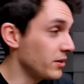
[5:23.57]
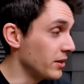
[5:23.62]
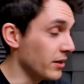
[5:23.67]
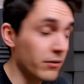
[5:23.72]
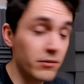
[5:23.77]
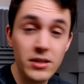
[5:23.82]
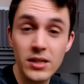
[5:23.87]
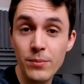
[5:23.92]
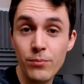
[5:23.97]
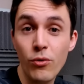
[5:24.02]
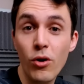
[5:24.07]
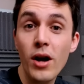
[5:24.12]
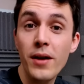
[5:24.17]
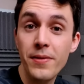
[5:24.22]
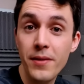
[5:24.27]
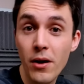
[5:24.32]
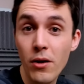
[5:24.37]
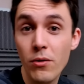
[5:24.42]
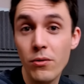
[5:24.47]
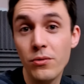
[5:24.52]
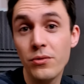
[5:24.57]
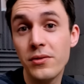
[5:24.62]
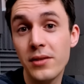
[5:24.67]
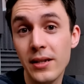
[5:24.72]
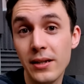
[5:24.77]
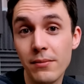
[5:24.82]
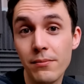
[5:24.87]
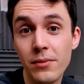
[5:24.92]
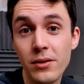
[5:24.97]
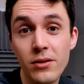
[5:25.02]
you know, debride the whole
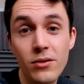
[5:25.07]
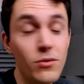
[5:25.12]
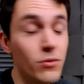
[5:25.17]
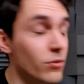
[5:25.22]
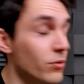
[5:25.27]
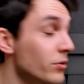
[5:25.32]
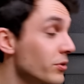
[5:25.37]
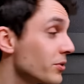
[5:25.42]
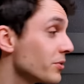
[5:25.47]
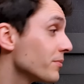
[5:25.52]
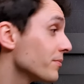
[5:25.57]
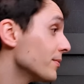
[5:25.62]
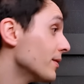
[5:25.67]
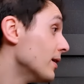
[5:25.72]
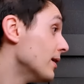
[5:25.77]
thing, but of course,